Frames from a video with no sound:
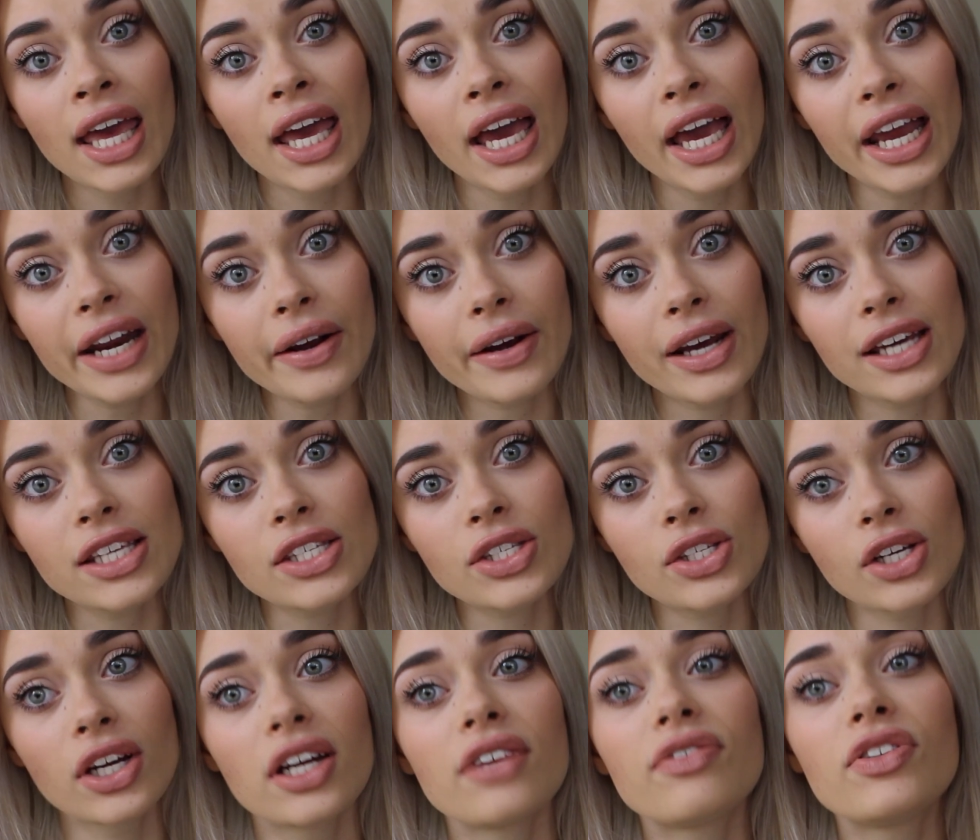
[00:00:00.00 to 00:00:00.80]

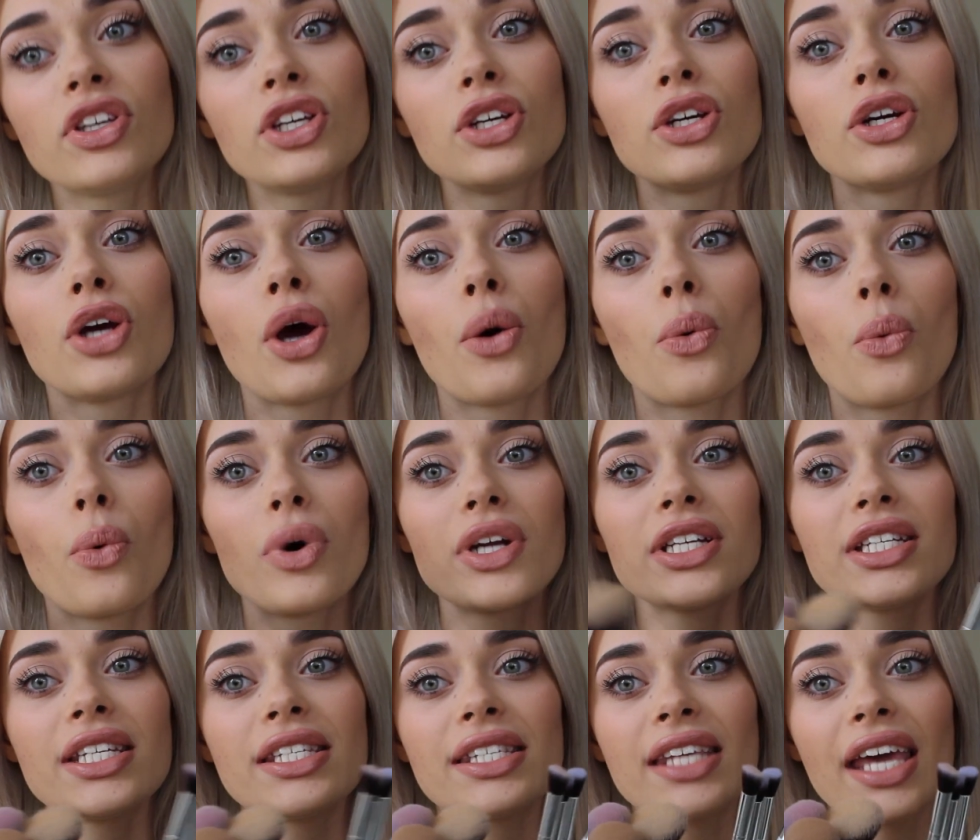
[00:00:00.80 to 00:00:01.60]
Anyways, so if you
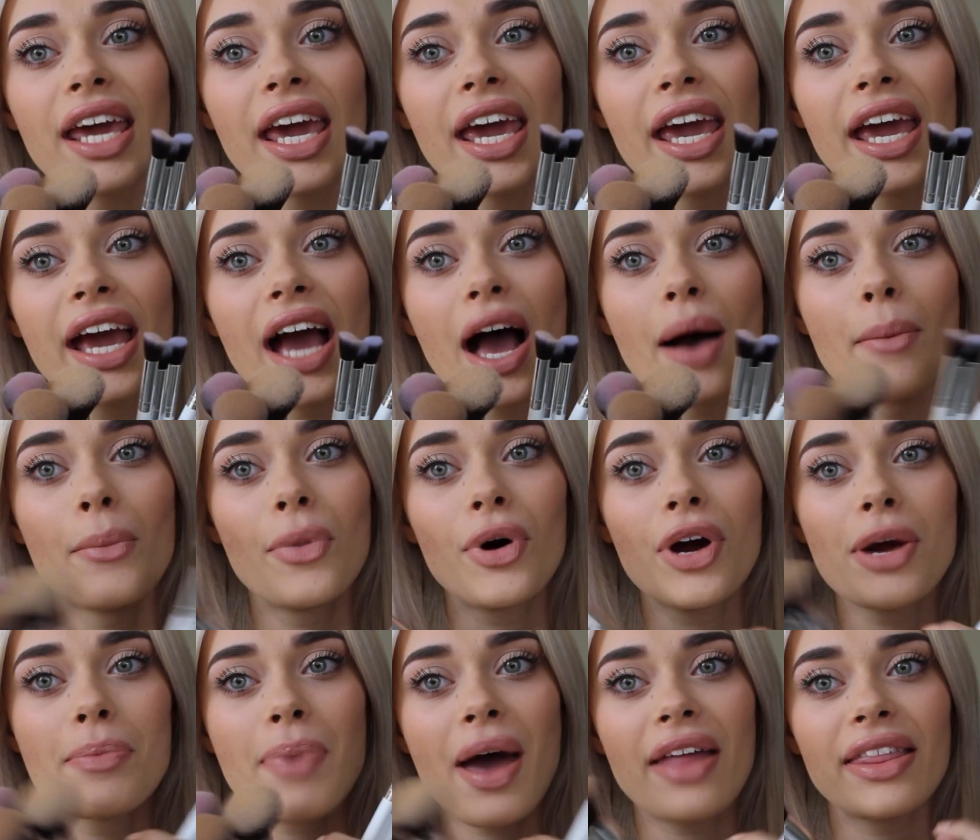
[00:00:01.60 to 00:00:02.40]
want to see
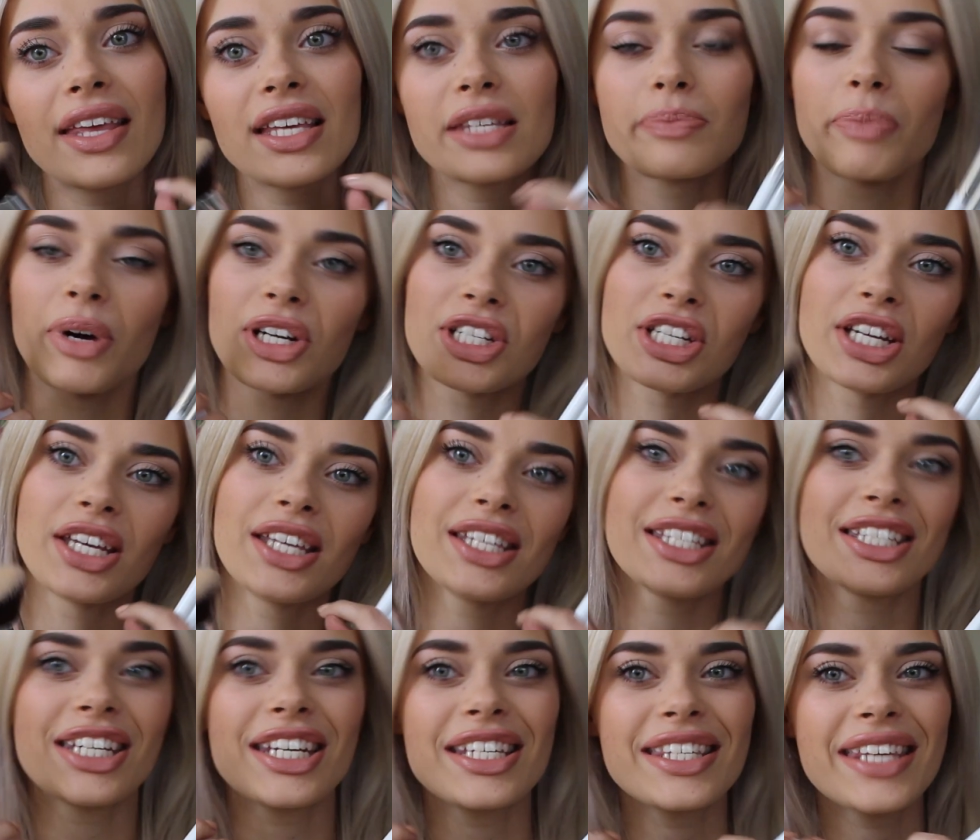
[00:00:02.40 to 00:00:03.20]
more about these
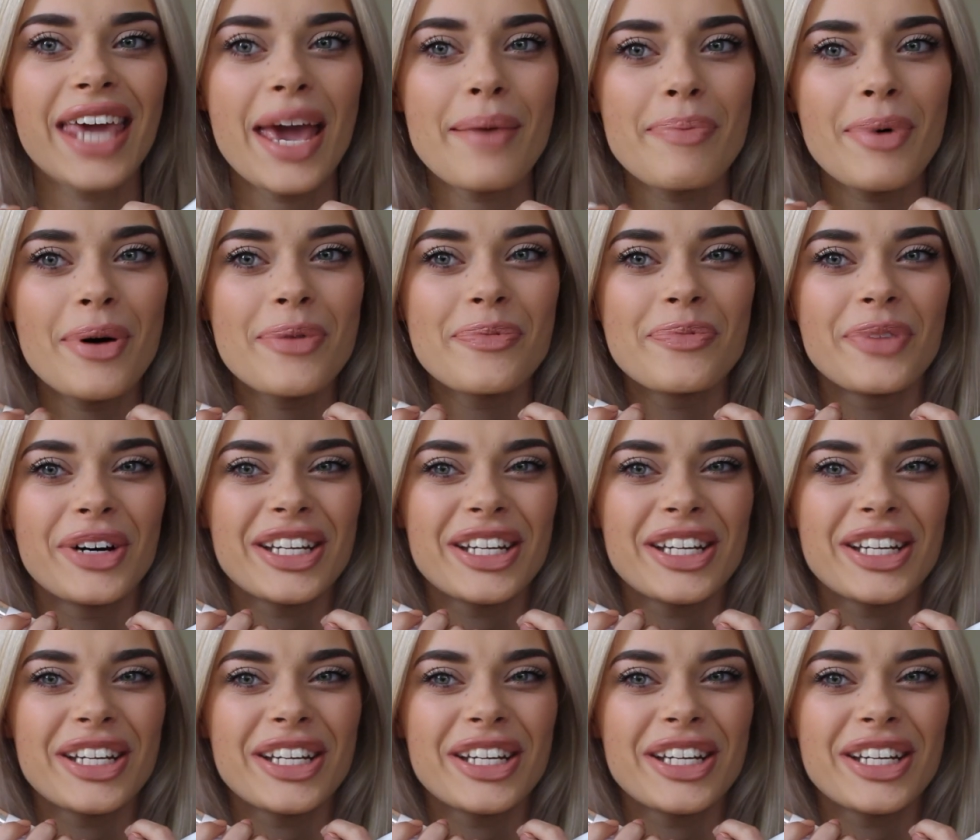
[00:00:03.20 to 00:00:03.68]
brushes, just keep on